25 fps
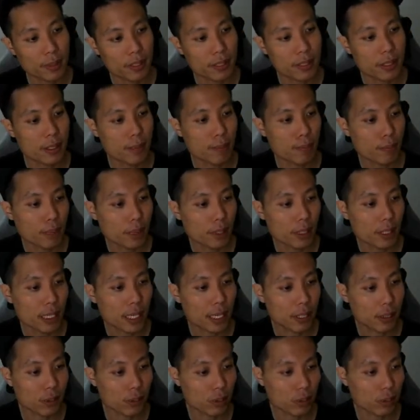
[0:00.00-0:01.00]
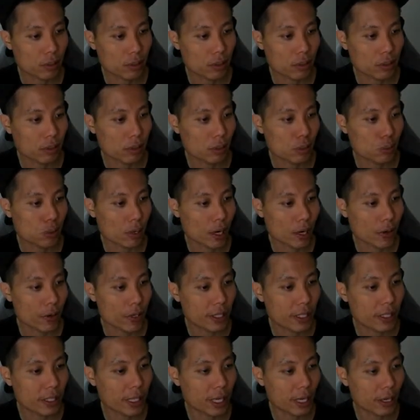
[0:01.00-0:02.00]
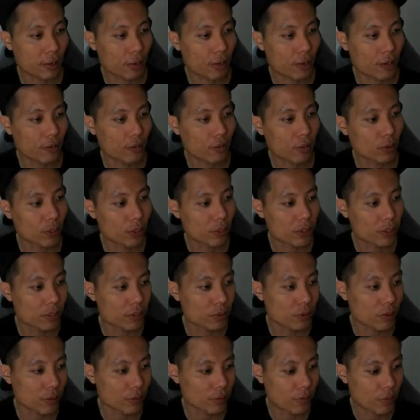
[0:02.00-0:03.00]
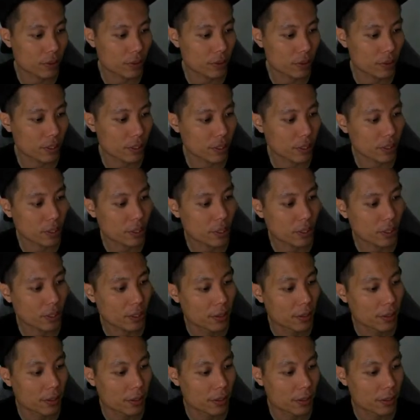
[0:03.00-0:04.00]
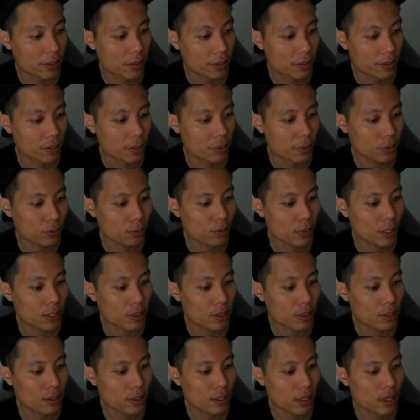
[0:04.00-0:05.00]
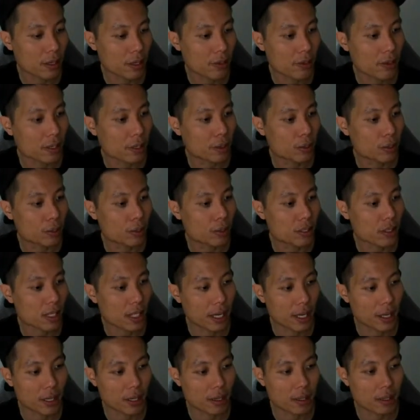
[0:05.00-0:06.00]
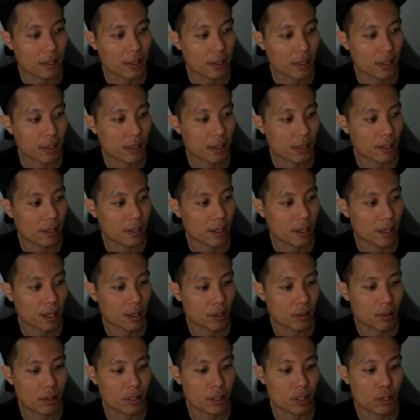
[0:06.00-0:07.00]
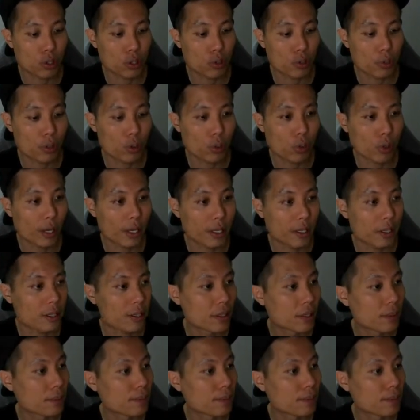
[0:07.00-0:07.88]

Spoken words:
a simple electrical wiring diagram for easier referencing. So this is how it looks like and how it should be wired.